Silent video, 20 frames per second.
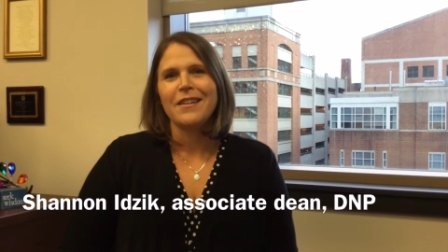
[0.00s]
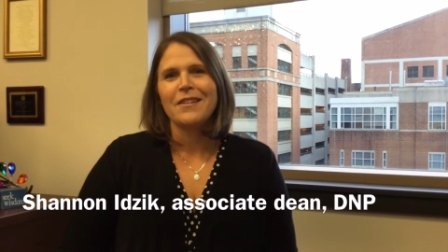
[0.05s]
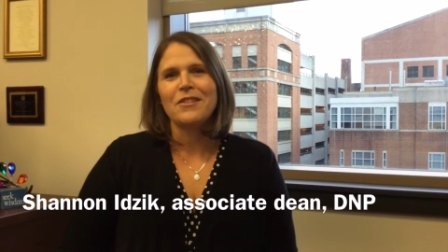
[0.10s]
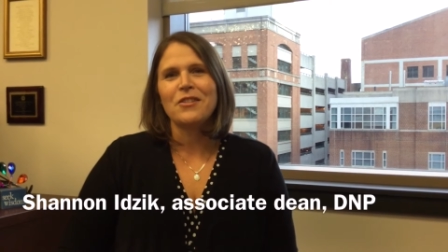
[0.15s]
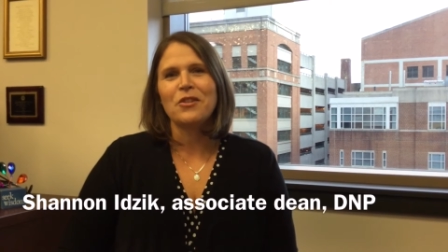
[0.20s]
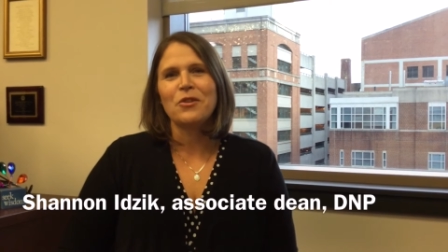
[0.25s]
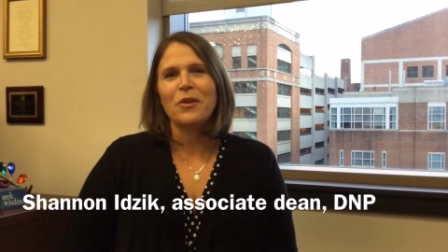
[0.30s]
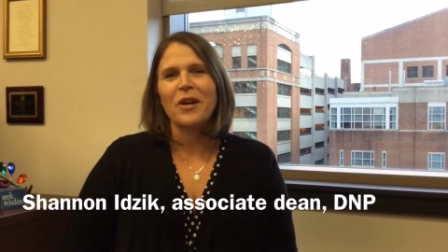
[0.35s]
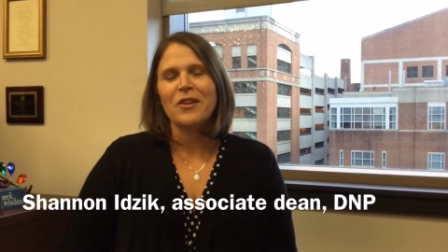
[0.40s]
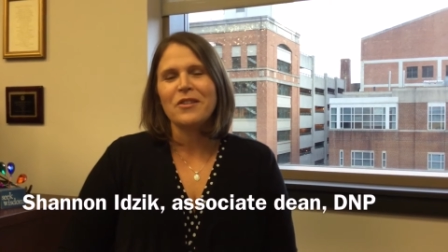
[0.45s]

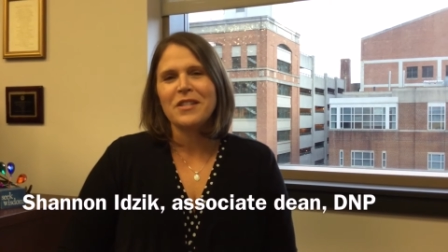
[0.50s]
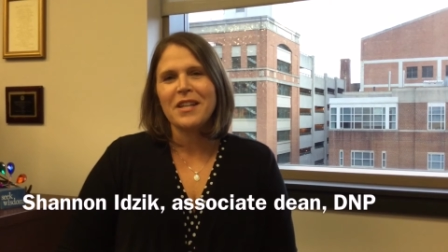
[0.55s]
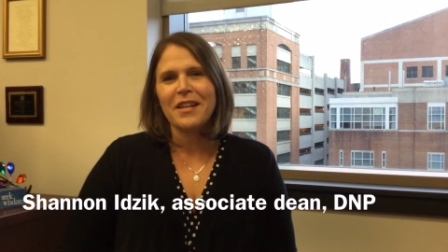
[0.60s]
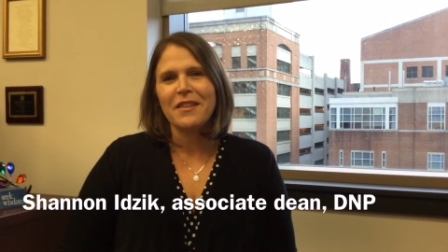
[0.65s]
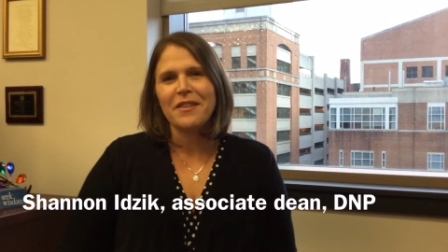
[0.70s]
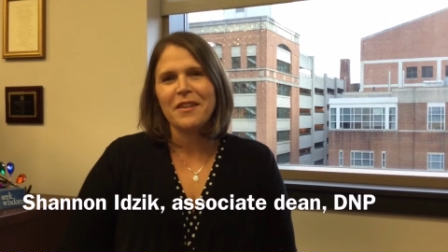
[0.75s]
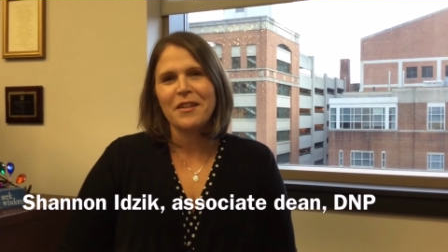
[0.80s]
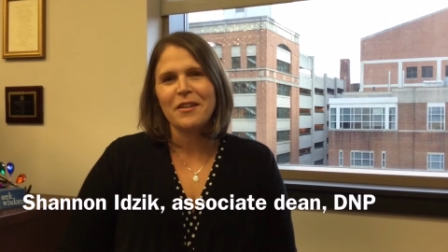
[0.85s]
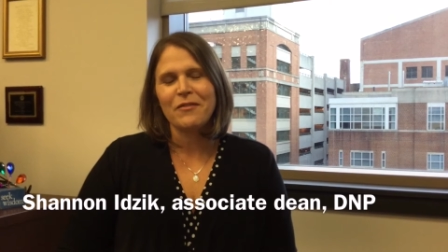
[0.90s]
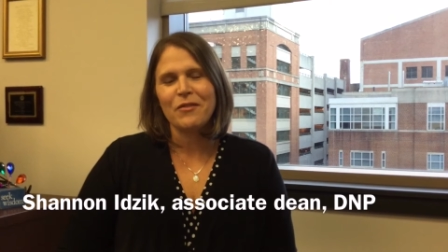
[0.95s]
to our
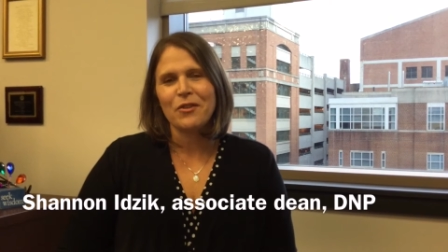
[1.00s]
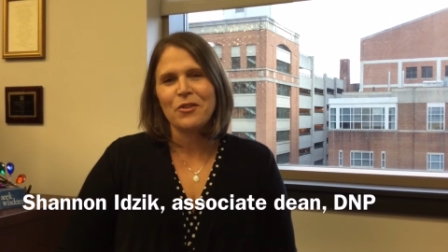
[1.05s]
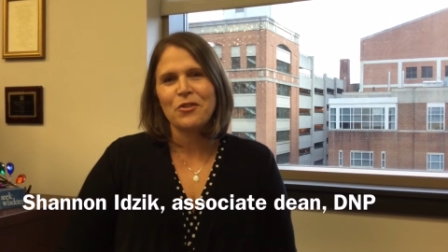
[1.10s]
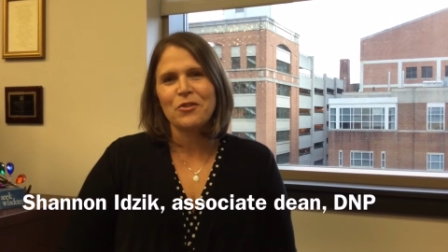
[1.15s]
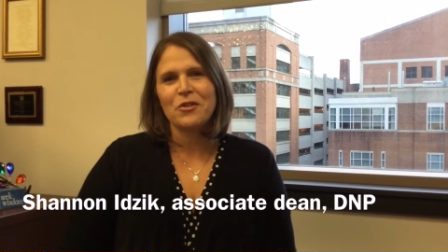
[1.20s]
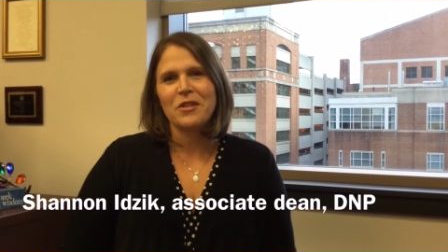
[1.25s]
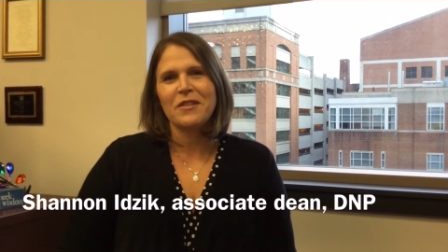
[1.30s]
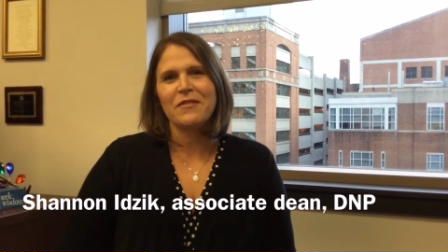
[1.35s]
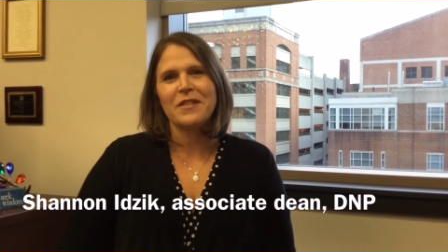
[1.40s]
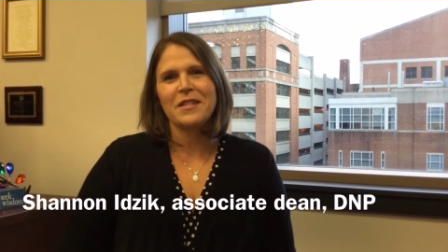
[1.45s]
10th
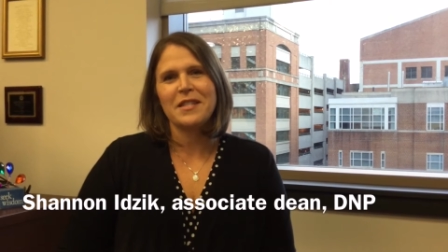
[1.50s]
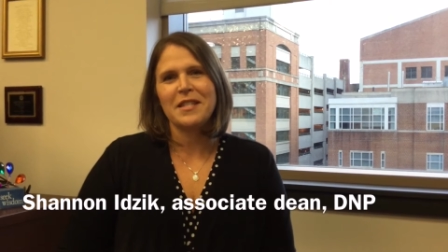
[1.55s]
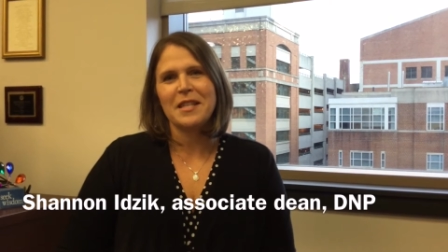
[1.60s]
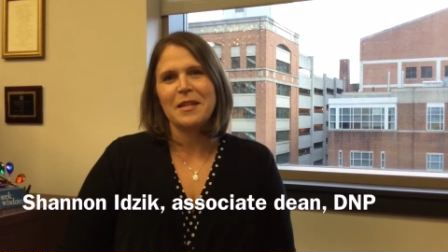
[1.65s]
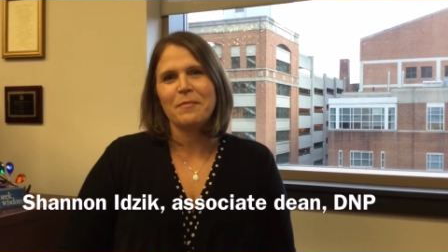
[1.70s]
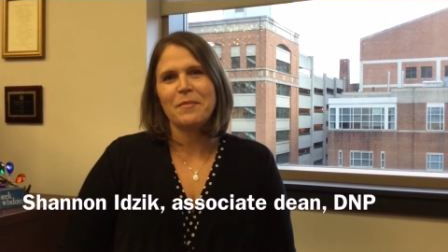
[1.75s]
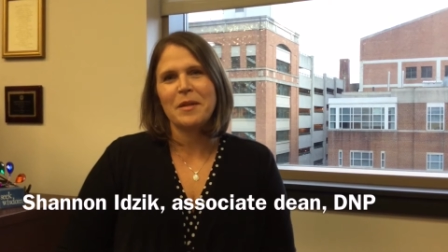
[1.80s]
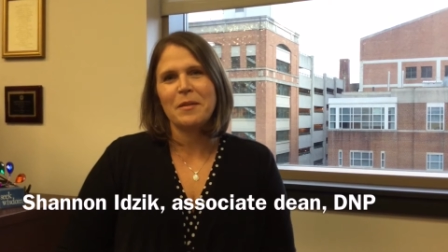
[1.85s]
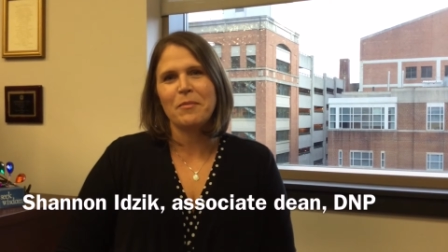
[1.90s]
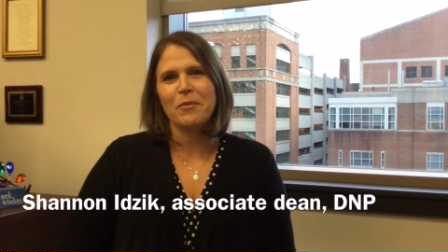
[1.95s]
anniversary of the
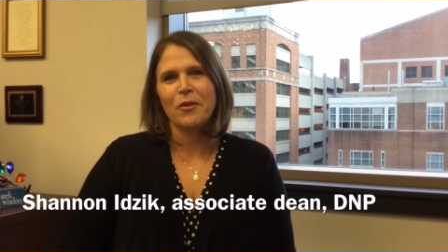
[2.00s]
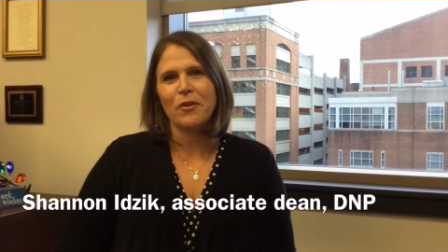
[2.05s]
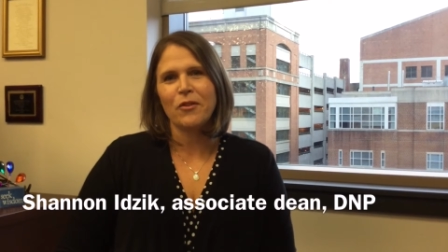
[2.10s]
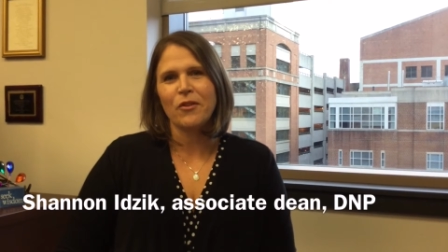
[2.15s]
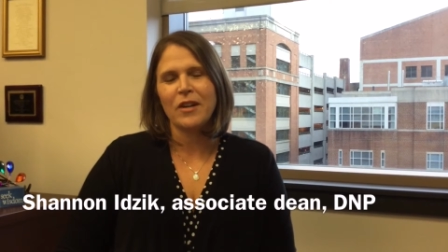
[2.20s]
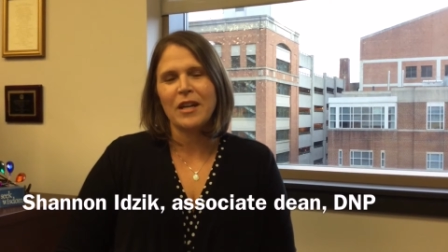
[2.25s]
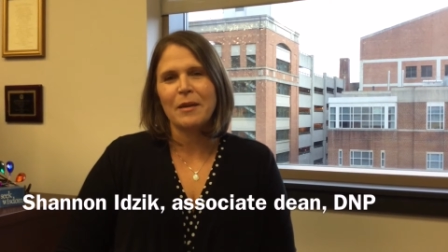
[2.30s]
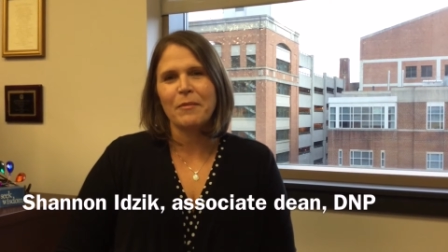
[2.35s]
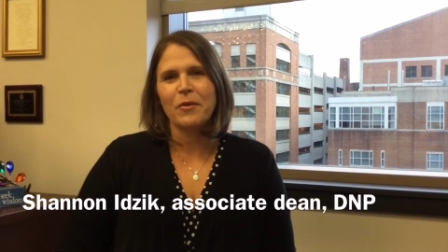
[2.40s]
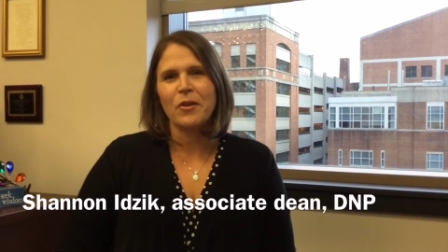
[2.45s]
DNP
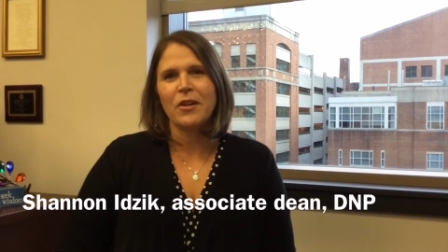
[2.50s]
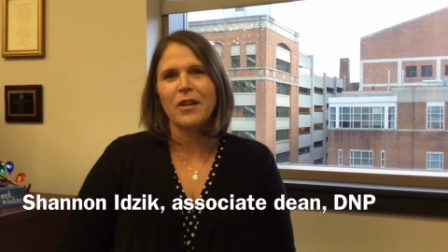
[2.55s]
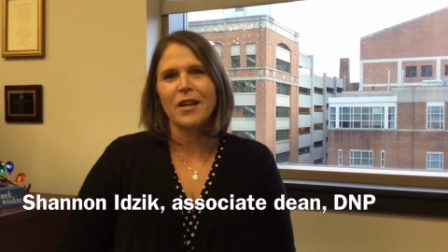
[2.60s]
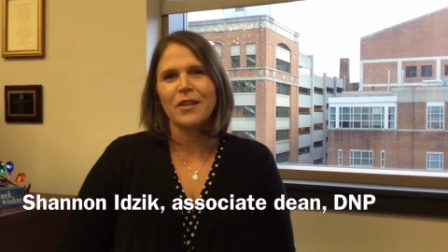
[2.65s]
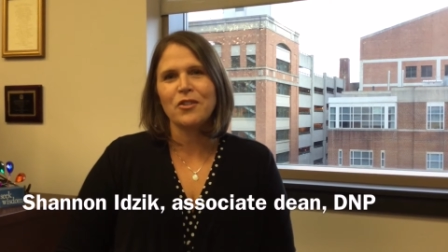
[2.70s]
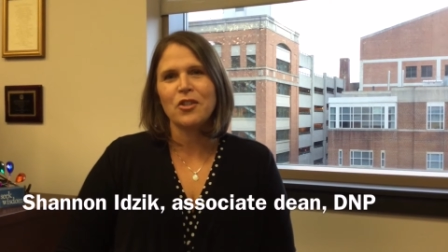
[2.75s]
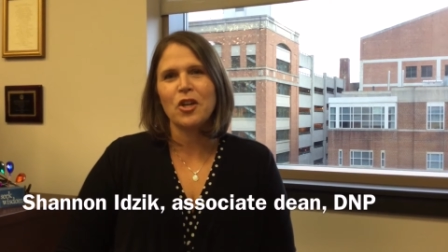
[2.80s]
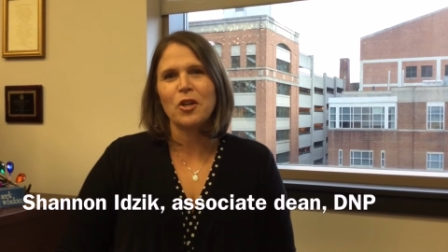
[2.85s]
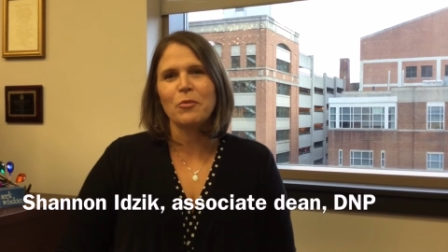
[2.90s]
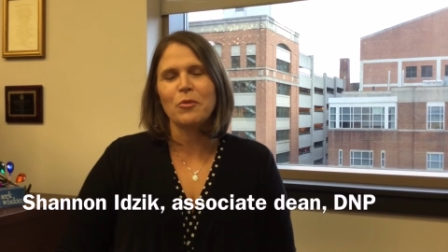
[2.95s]
program on
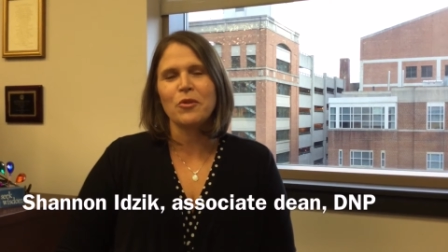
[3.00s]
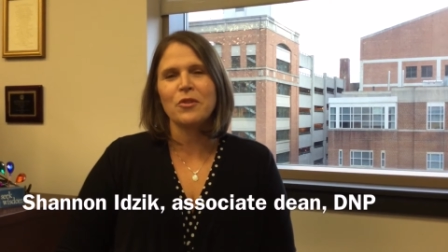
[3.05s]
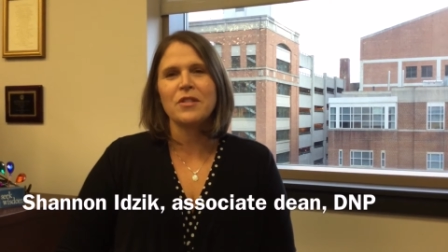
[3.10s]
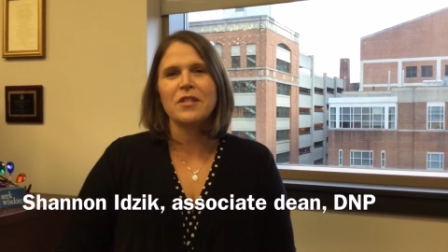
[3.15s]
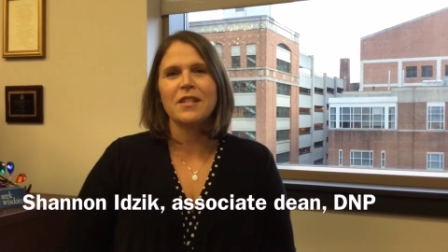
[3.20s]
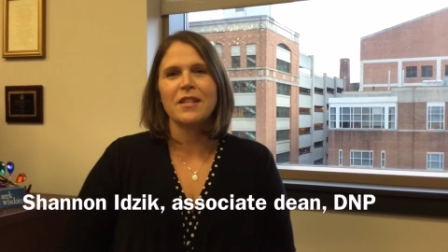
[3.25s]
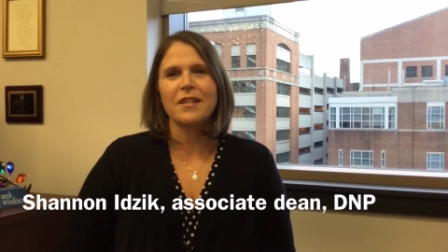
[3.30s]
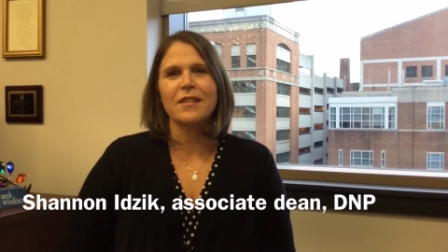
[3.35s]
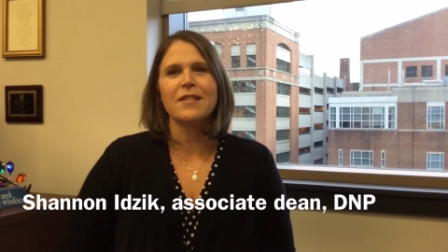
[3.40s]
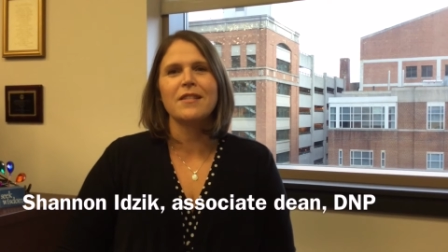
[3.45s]
October
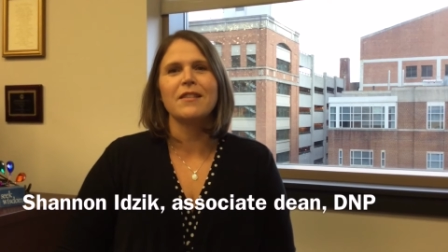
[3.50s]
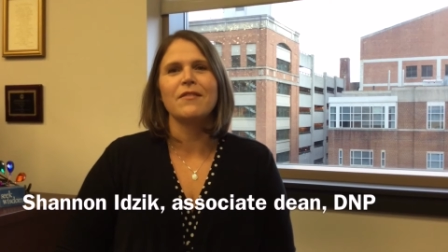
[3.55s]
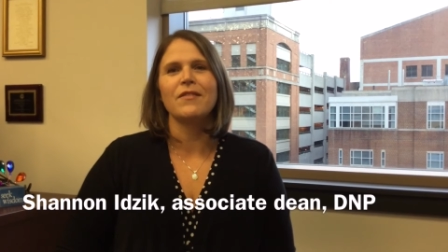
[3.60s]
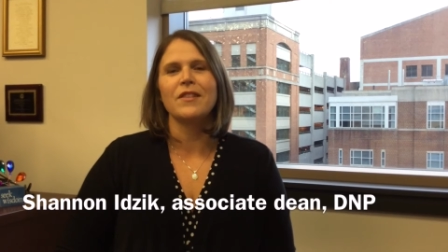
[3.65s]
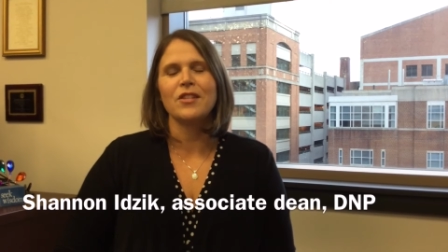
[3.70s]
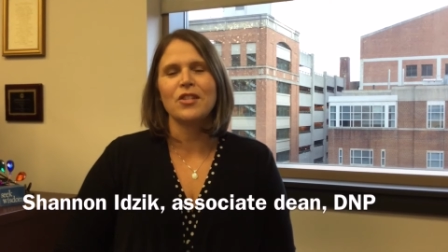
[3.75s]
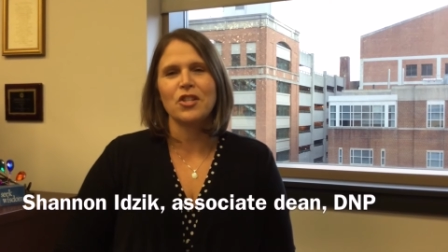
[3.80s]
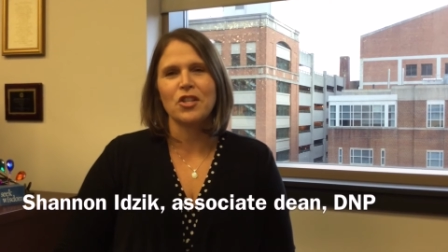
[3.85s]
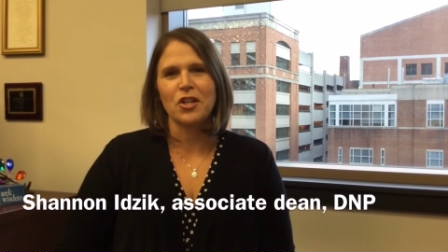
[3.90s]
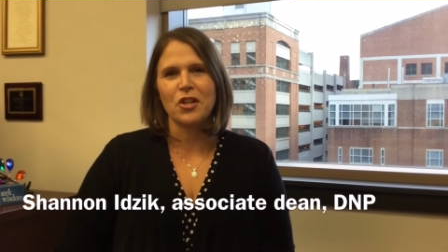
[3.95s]
6th of
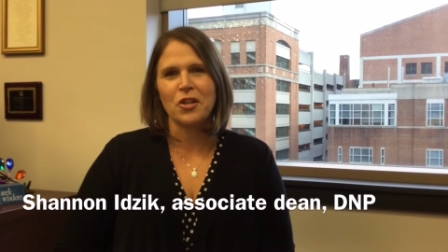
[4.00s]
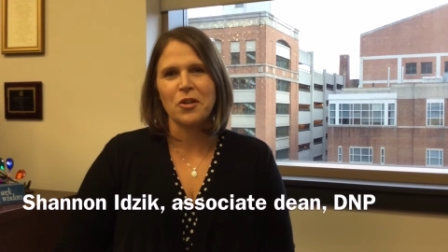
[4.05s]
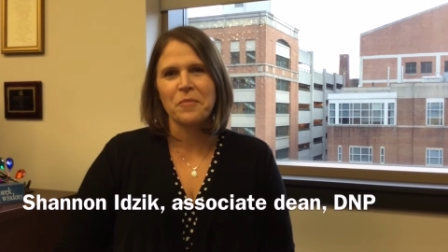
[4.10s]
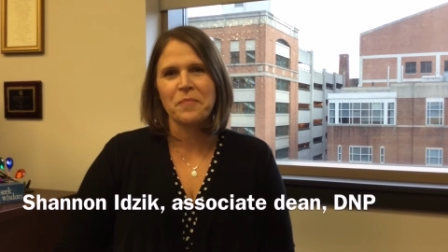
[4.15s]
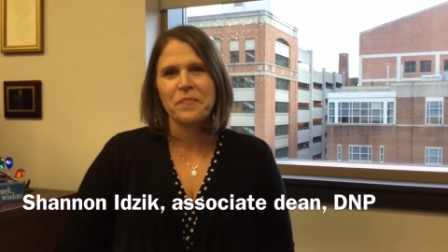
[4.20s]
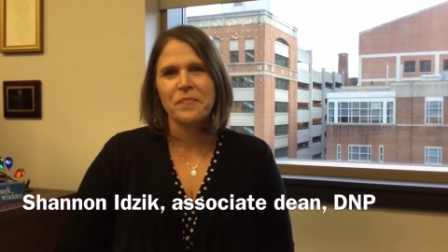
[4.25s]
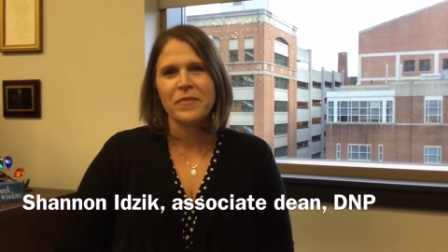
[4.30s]
this year.